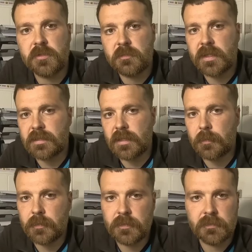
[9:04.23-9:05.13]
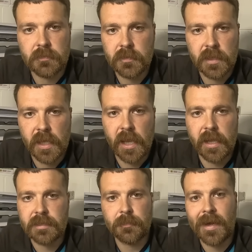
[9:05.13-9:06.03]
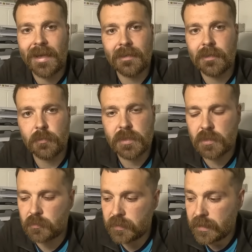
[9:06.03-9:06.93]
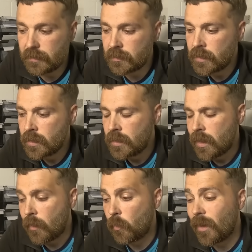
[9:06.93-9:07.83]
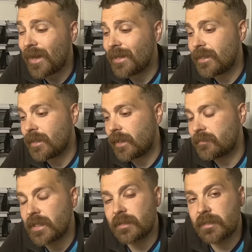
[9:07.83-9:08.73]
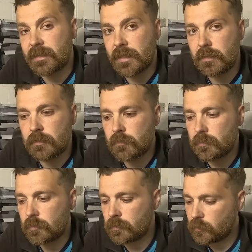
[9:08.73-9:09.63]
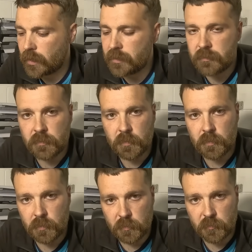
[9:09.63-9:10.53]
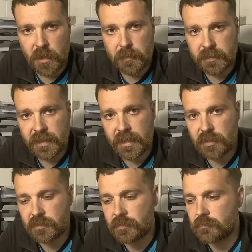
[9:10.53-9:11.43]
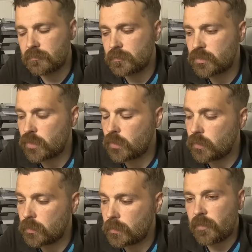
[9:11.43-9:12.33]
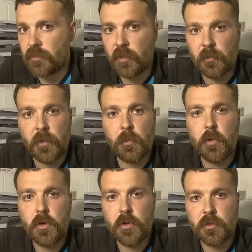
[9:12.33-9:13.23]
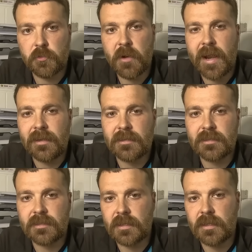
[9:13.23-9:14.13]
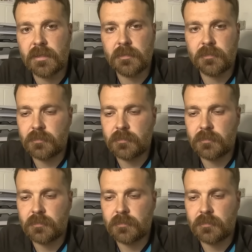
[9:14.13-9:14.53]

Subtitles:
mixed up and it's a battle that we don't need. And why I've taken this in, one, reputation, two, you know, there were threats to